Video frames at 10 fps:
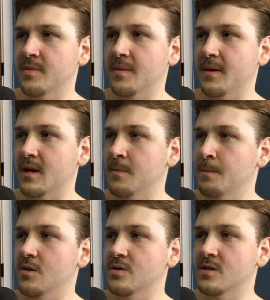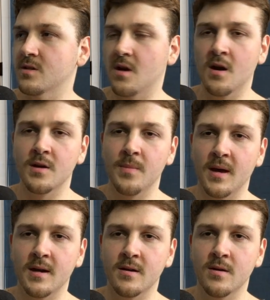Mimic, he uses an
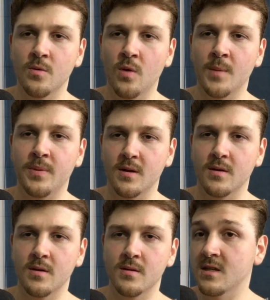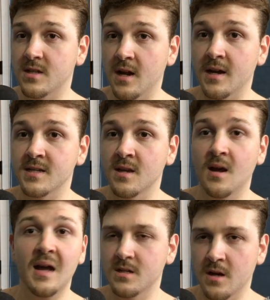automatic weapon. These guys
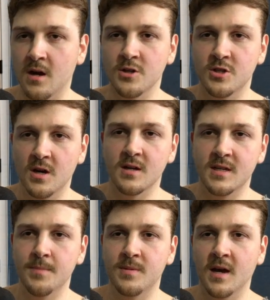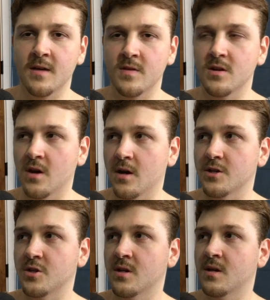can dodge, duck, dip, dive, and dodge.